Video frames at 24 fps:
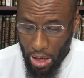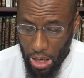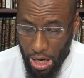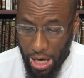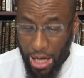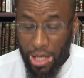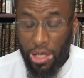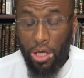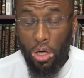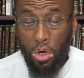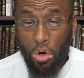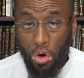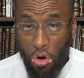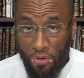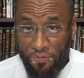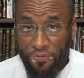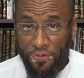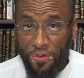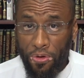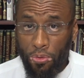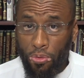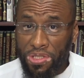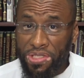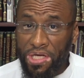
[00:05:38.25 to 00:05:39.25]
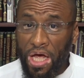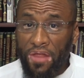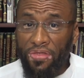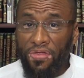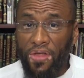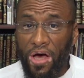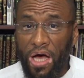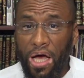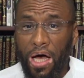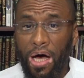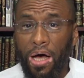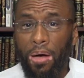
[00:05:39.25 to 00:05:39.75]
Ahl Kufr wa
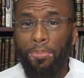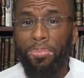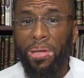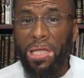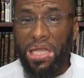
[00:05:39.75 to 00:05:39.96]
Zandaka